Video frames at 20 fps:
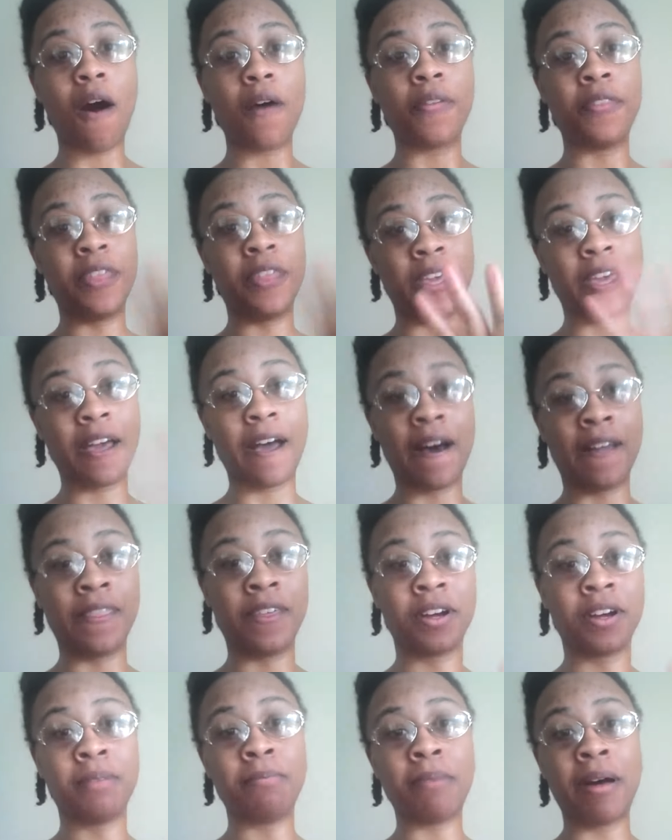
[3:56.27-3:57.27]
the
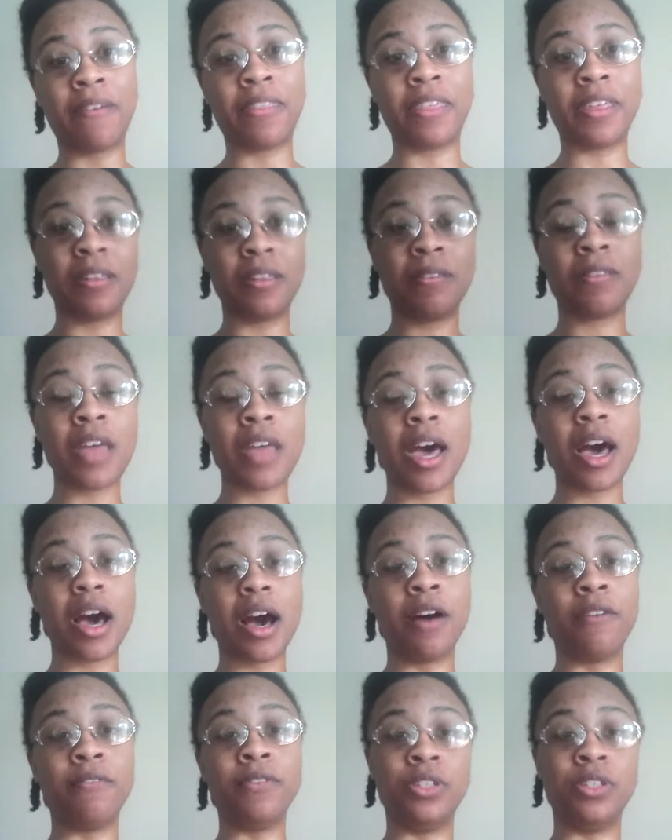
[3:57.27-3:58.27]
other methods
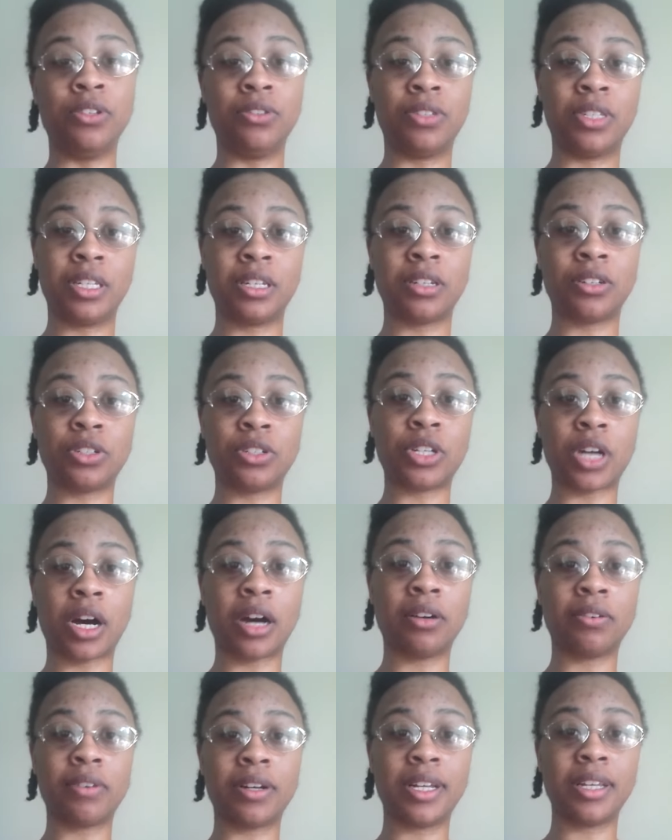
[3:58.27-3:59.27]
of using your
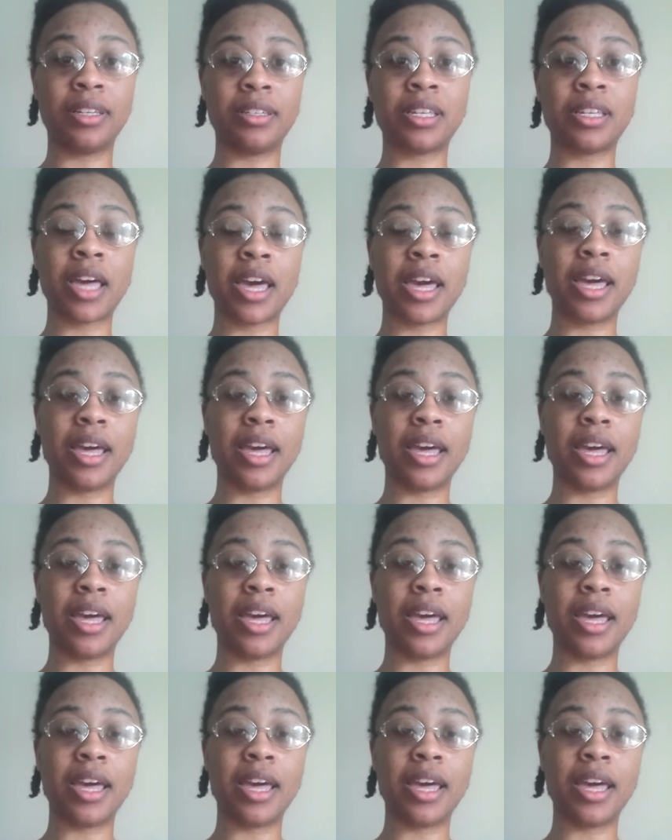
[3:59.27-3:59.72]
chakras